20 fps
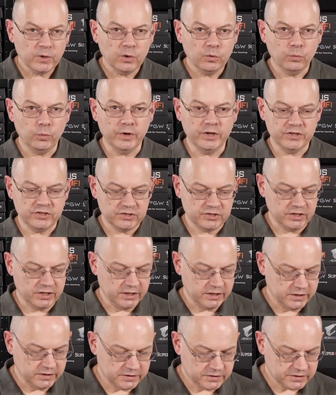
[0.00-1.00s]
which
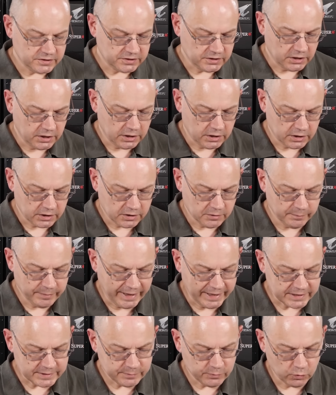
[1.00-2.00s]
is
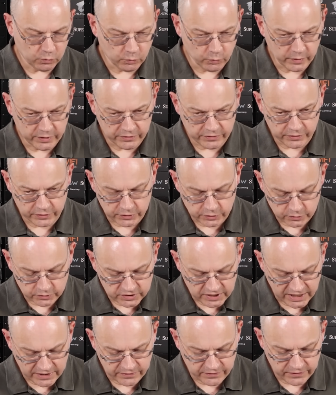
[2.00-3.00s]
compatible with the new
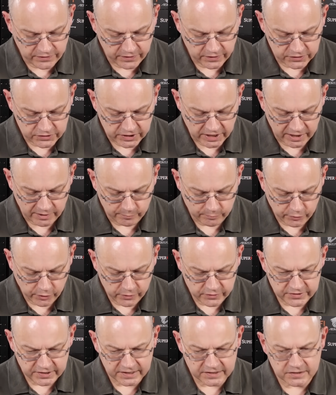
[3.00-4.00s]
10th gen
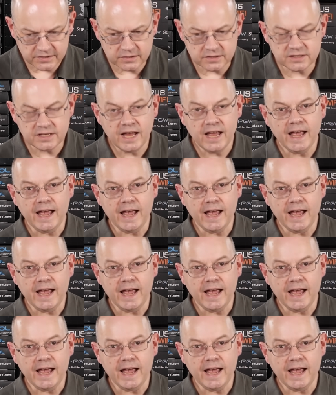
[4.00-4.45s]
processors,